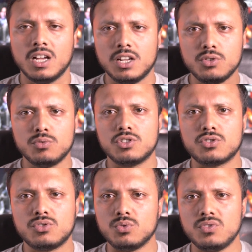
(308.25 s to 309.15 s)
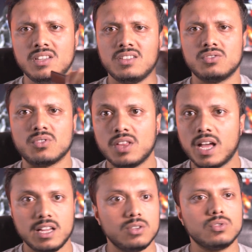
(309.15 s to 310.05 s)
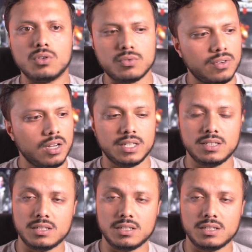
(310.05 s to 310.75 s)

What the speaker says: and you just do this or that, it will go flying,